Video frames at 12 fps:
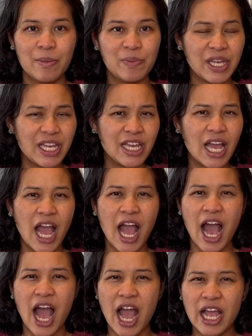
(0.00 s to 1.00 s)
Pee,
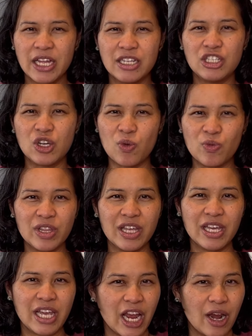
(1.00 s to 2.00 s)
I don't
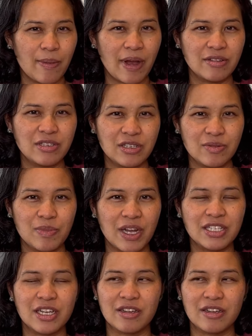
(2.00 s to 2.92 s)
really care about too much.